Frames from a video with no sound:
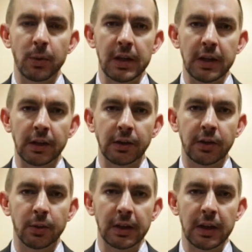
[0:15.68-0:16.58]
that we needed
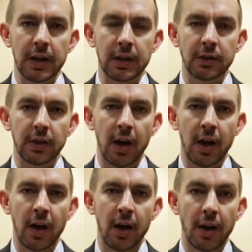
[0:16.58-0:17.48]
to engage
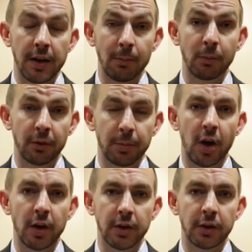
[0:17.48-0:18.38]
uh, a number of
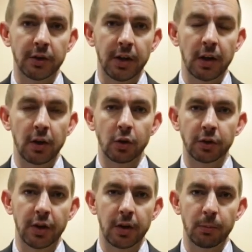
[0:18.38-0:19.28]
partners in a
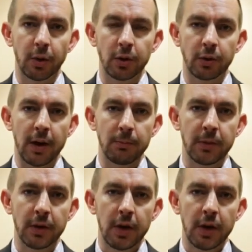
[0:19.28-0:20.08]
long-term programme